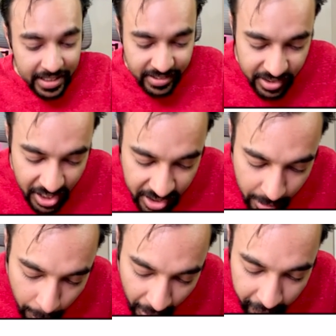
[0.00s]
this change,
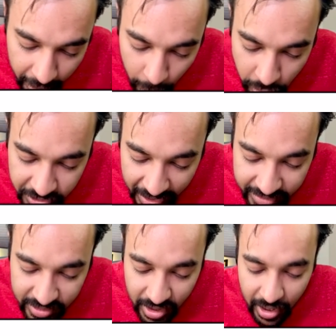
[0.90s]
my window
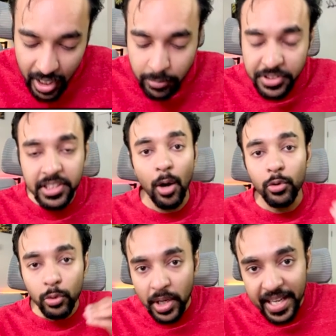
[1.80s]
size comes
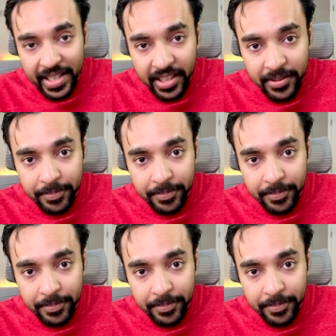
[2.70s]
down to 8.